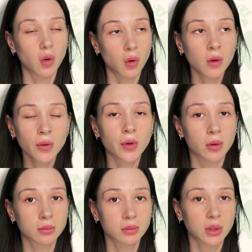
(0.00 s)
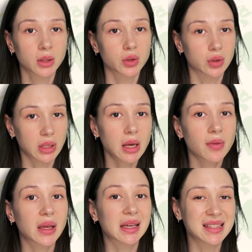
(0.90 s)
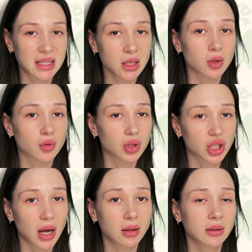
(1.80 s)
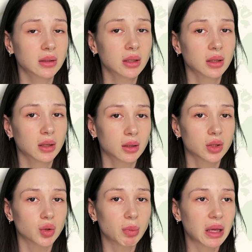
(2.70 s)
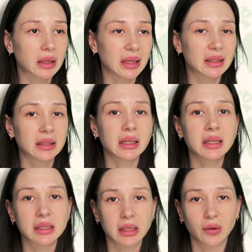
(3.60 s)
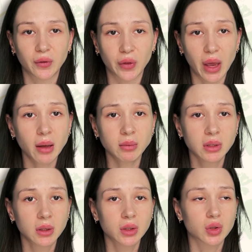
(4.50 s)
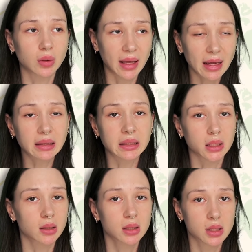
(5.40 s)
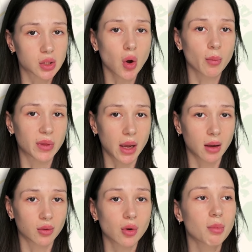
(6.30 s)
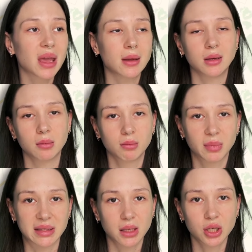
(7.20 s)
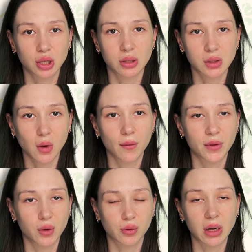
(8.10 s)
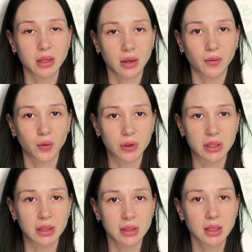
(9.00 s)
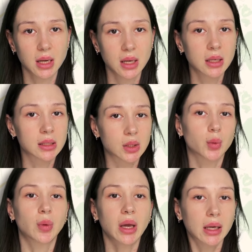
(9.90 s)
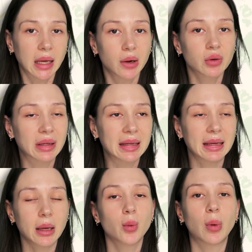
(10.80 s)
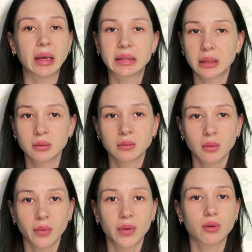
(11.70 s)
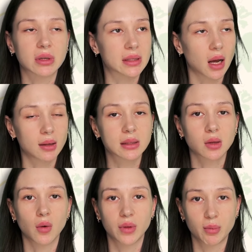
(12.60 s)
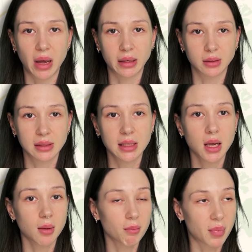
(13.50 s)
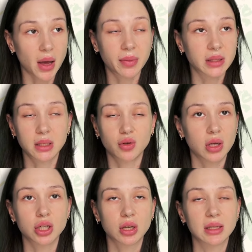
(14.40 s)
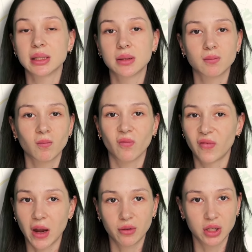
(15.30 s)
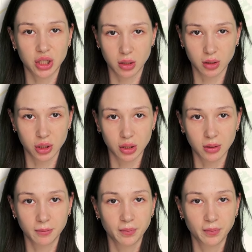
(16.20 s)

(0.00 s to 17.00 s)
Although today they continue shelling to make it easier for them to later storm the remaining positions of the Ukrainian armed forces. So we are currently awaiting the results of the battles, but the situation is very challenging.